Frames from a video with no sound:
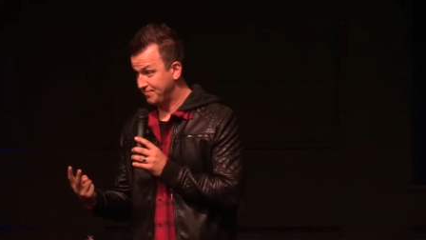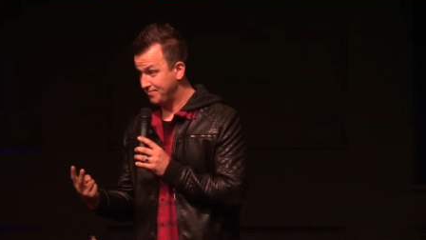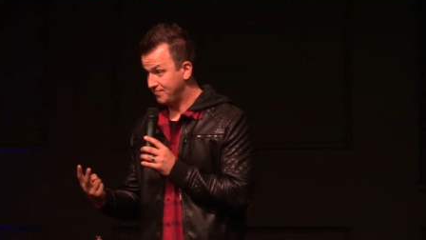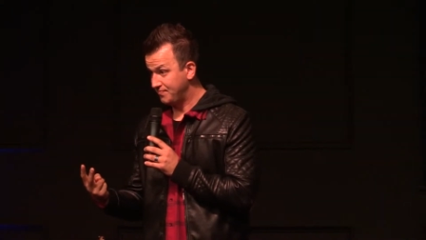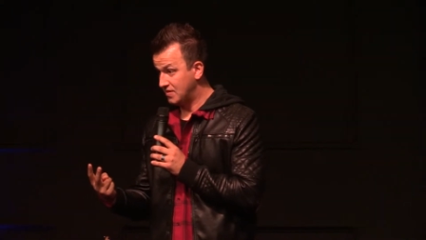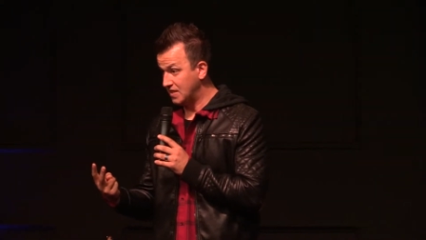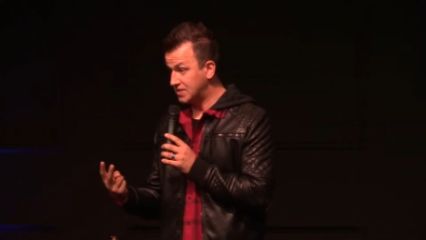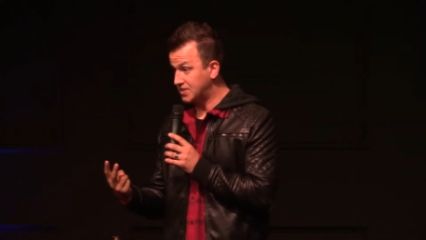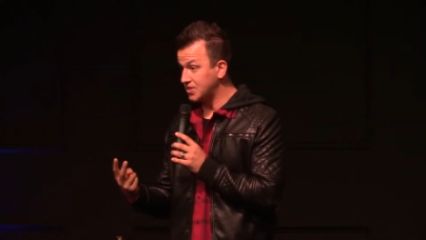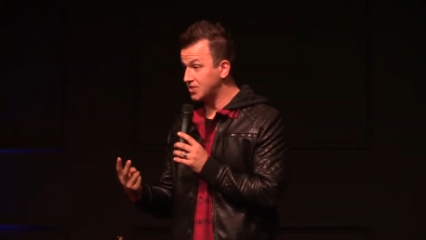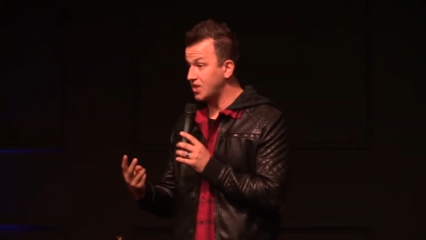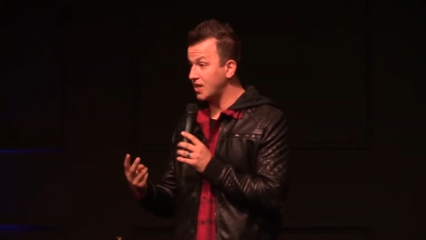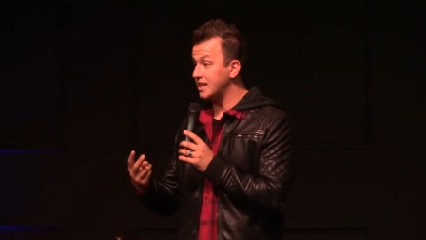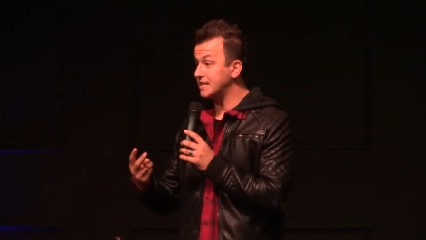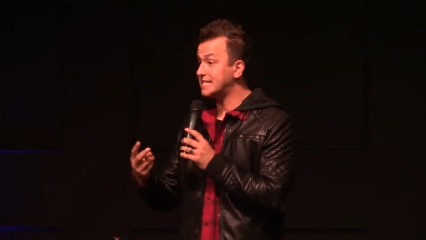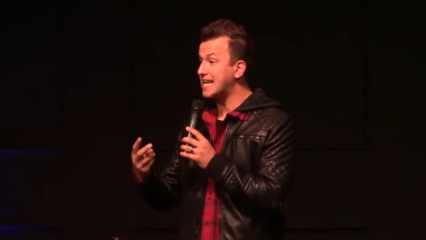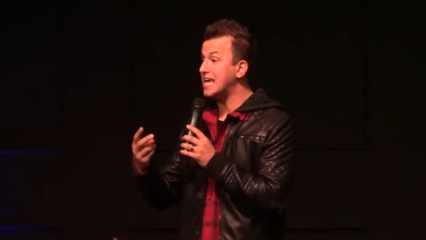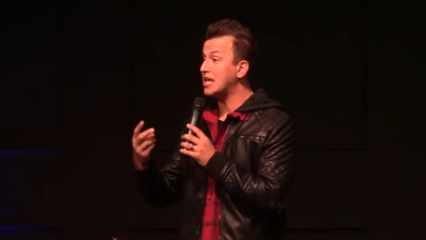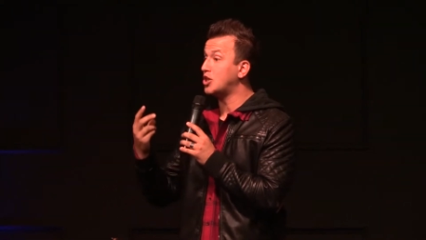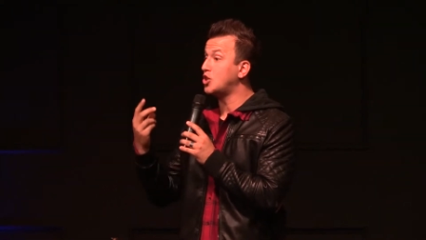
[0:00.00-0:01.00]
This is going
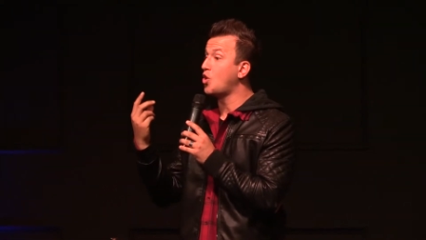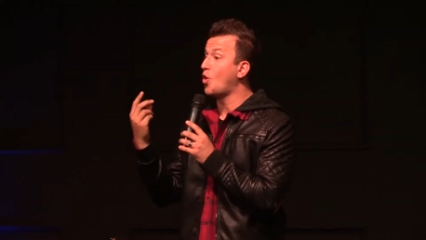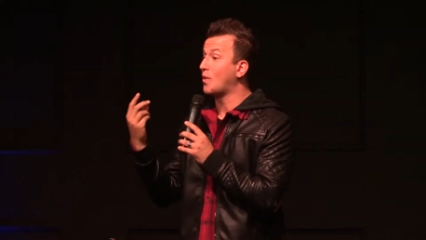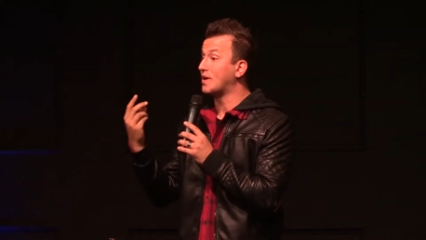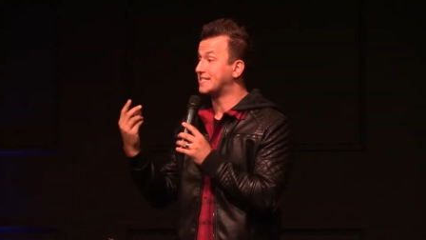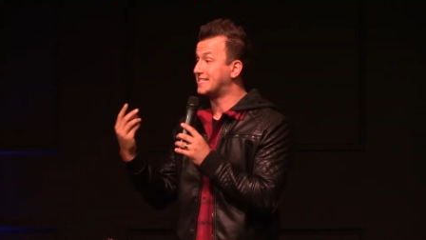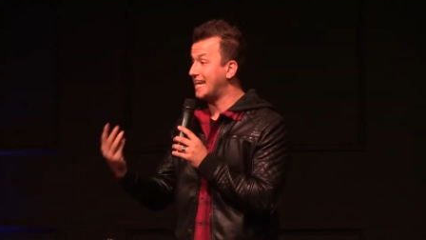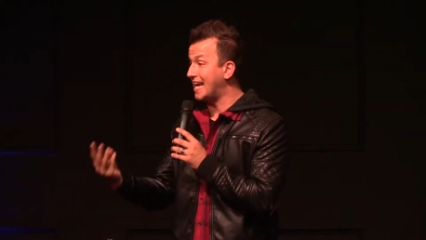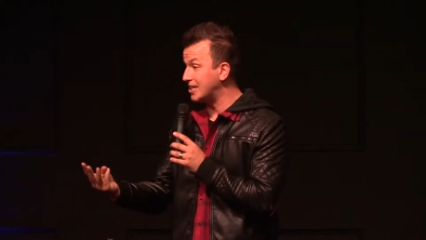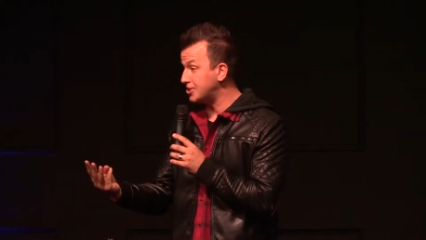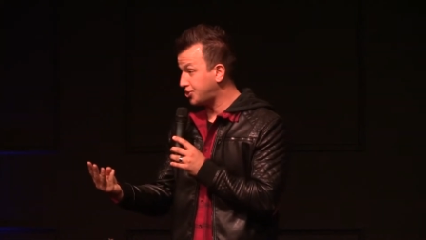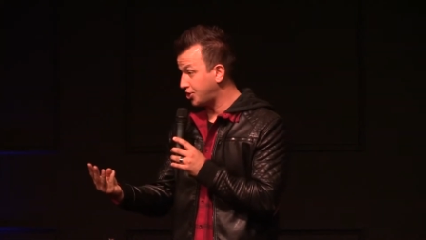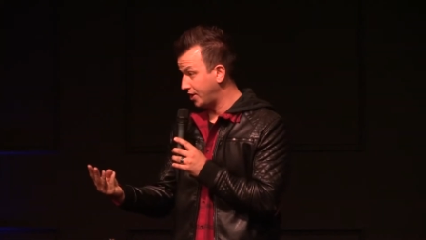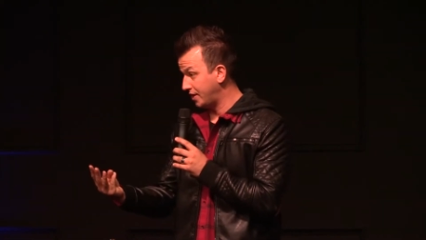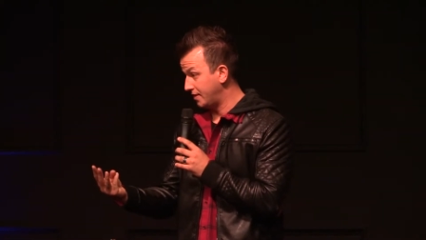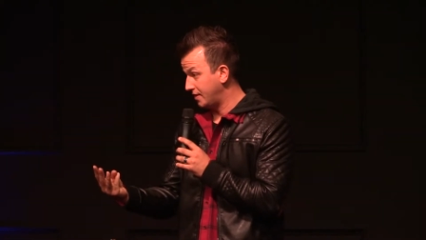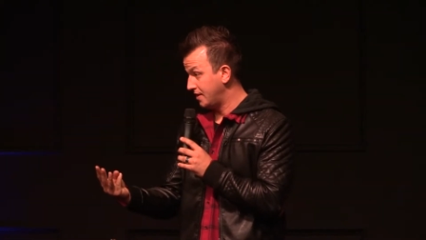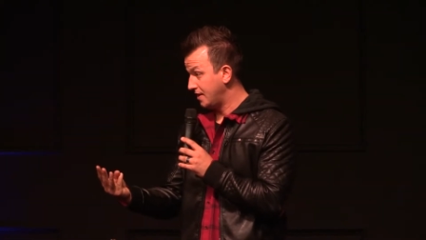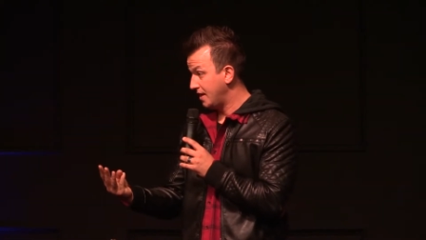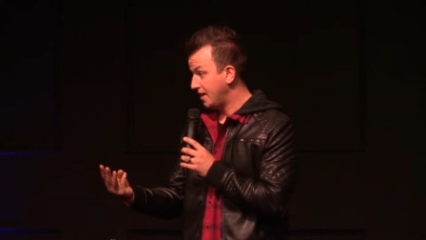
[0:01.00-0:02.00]
to take your attention.
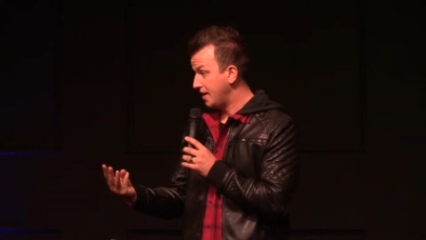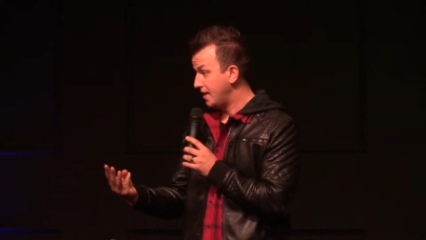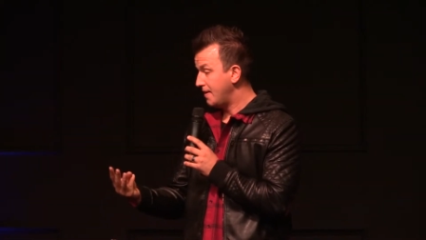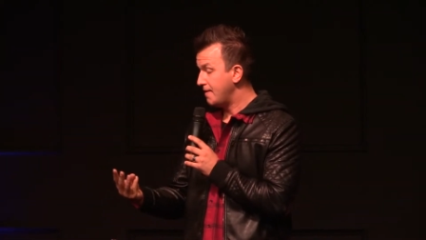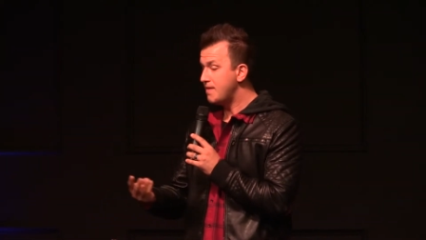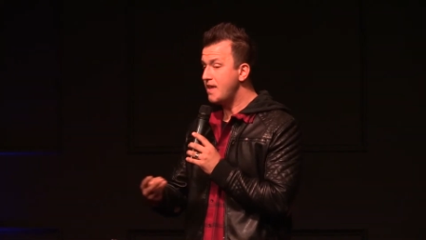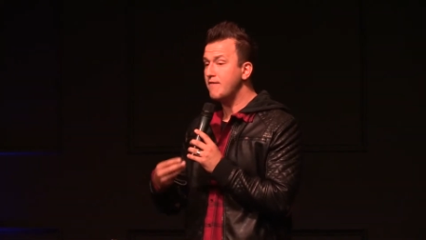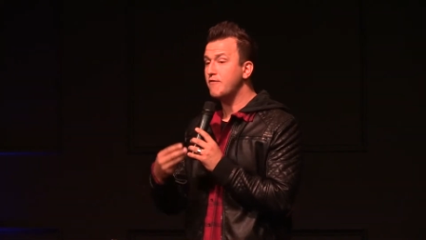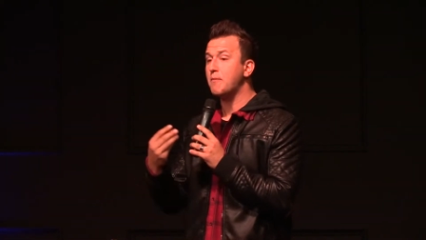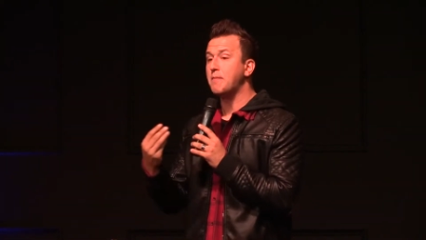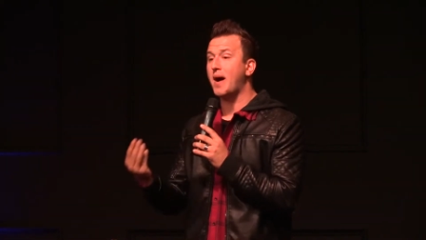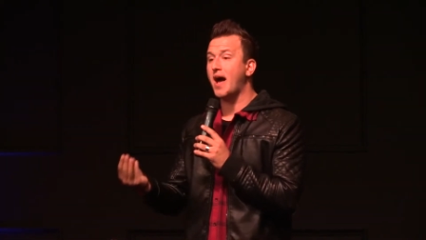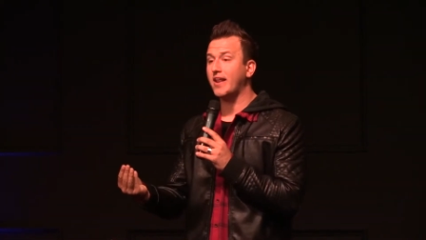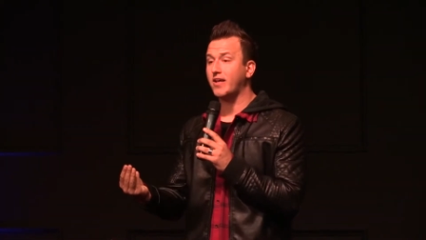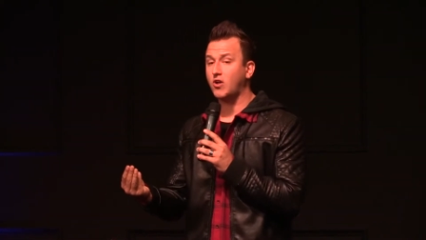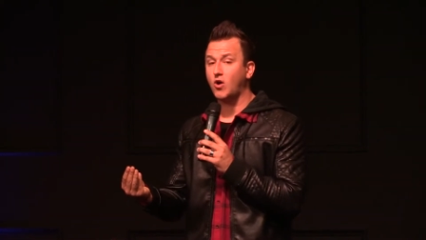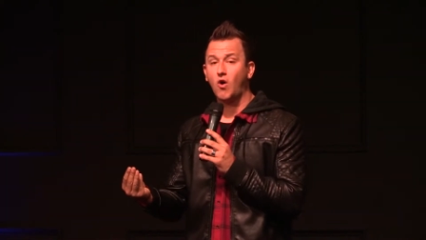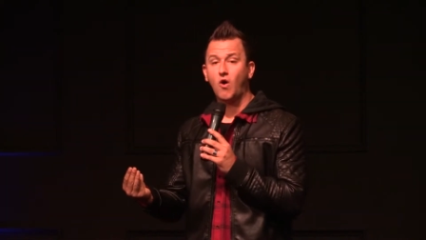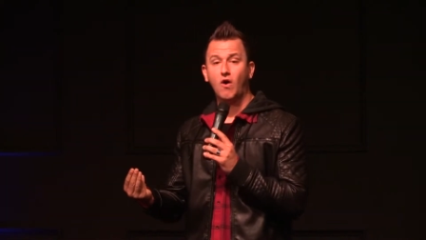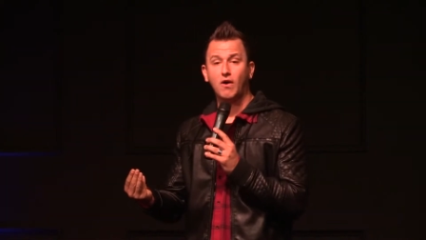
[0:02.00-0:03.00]
You ever bought a
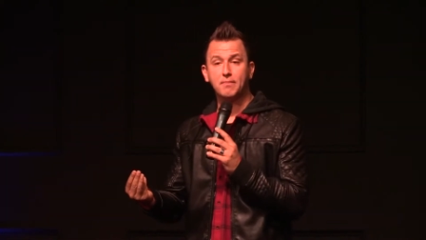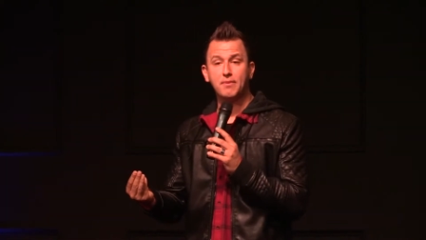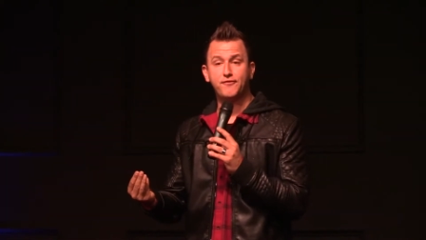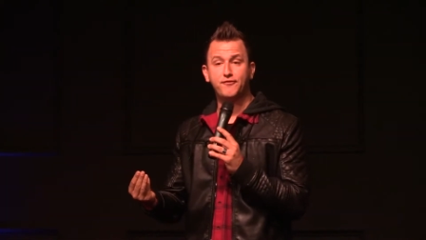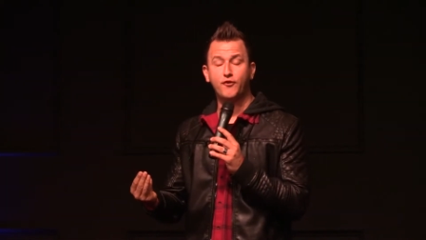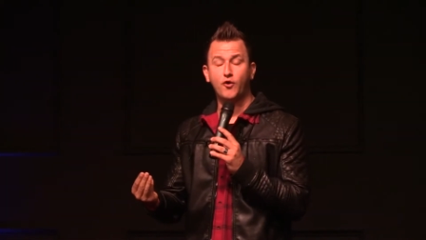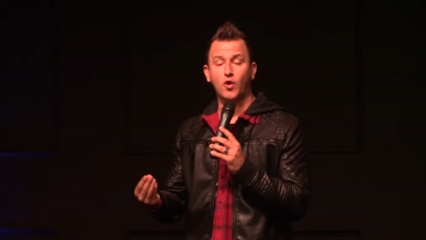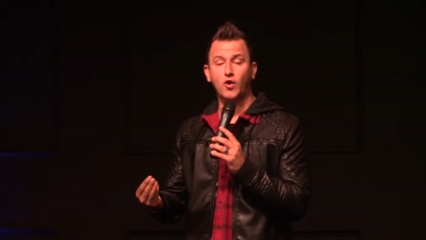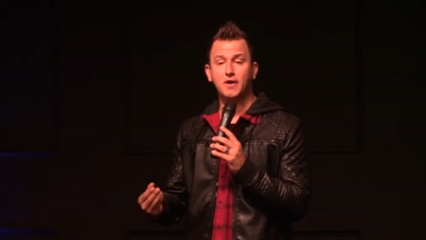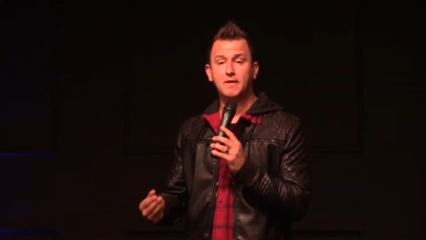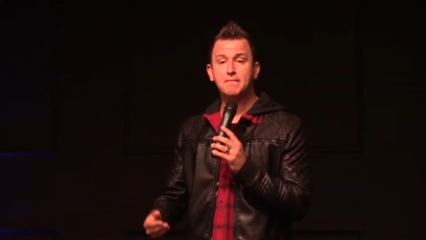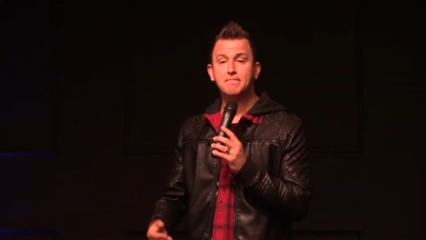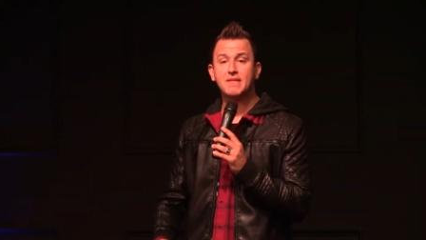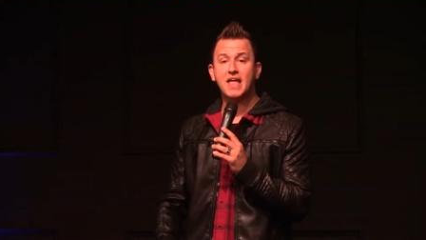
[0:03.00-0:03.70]
car before